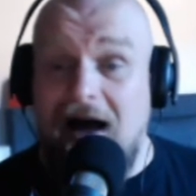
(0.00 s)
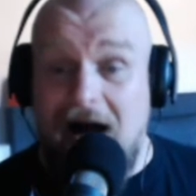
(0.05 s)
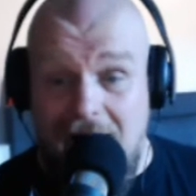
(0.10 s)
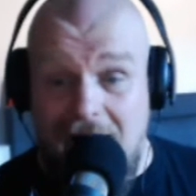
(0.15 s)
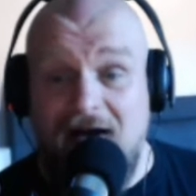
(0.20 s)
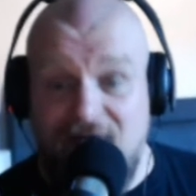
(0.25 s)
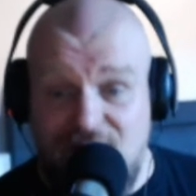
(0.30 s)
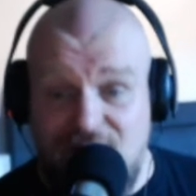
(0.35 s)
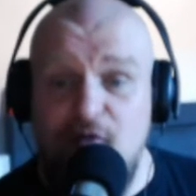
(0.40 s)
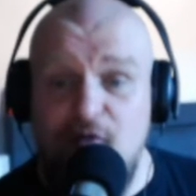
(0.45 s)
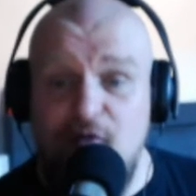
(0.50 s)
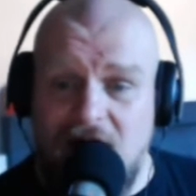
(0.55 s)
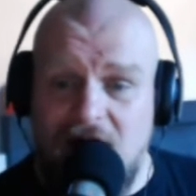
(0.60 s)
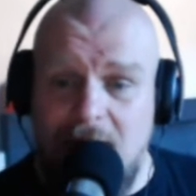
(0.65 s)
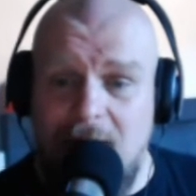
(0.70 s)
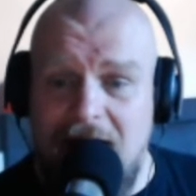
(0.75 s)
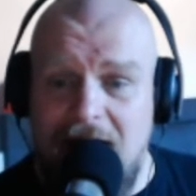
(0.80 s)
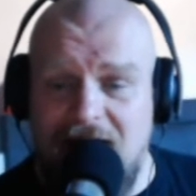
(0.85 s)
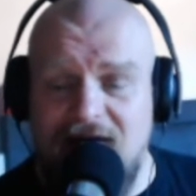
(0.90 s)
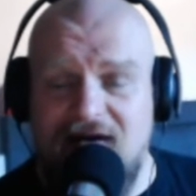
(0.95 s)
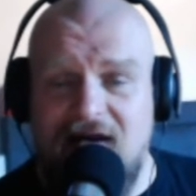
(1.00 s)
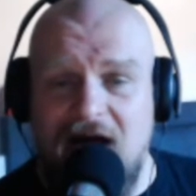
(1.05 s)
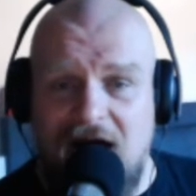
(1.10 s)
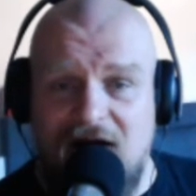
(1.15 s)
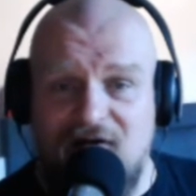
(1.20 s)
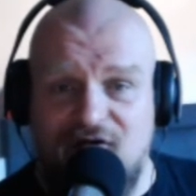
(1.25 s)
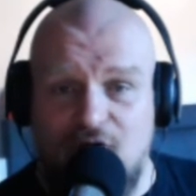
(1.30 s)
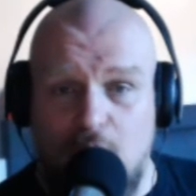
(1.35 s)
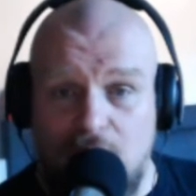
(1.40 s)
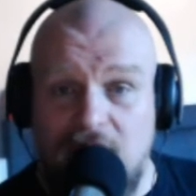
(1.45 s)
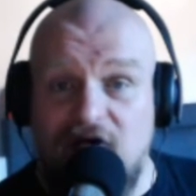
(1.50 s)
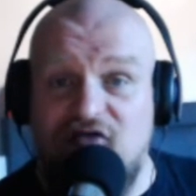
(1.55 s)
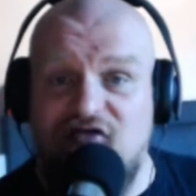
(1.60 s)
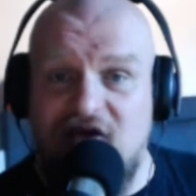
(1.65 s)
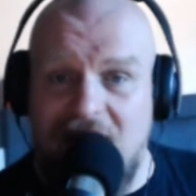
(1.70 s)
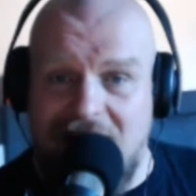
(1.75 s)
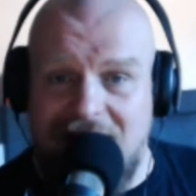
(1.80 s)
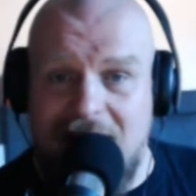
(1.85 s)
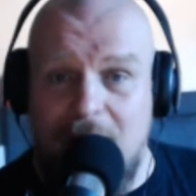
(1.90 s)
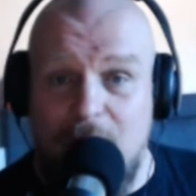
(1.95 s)
I do recommend, guys, going and
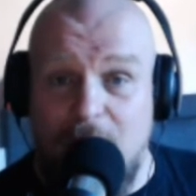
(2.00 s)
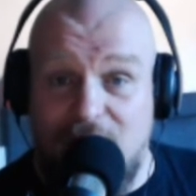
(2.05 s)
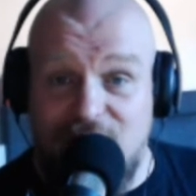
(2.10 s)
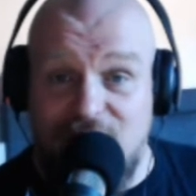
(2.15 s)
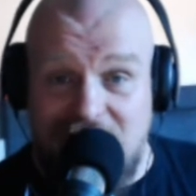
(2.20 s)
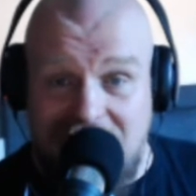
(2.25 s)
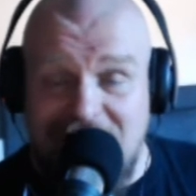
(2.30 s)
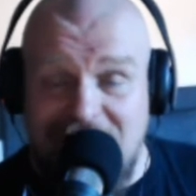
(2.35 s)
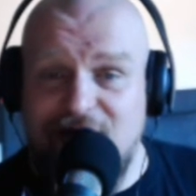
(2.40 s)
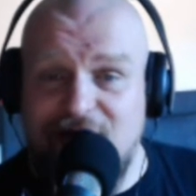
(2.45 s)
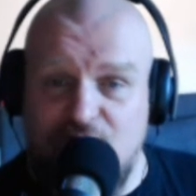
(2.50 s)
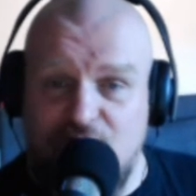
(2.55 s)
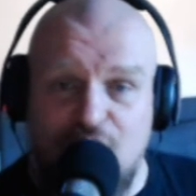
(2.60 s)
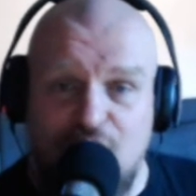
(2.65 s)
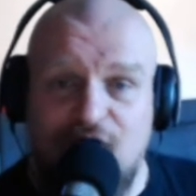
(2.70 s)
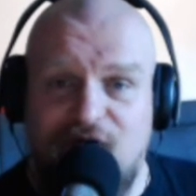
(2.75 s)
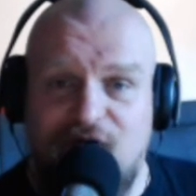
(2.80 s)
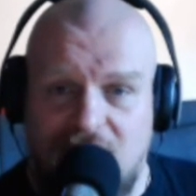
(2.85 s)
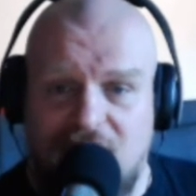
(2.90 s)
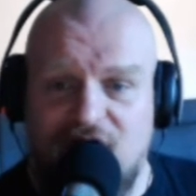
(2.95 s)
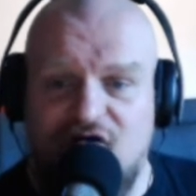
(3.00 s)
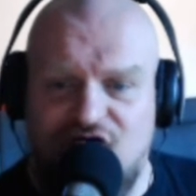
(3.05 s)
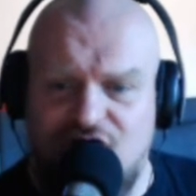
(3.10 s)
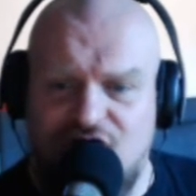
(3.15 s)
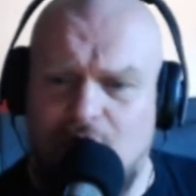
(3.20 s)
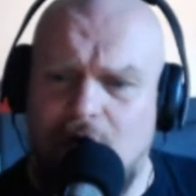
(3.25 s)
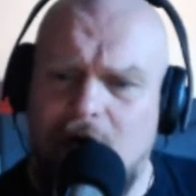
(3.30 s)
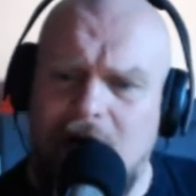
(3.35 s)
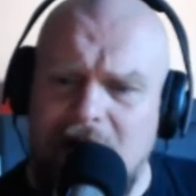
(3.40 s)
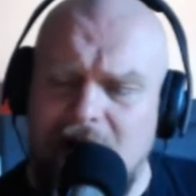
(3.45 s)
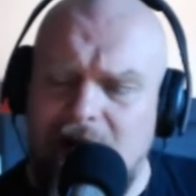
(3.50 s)
check it out because it is a good fucking show.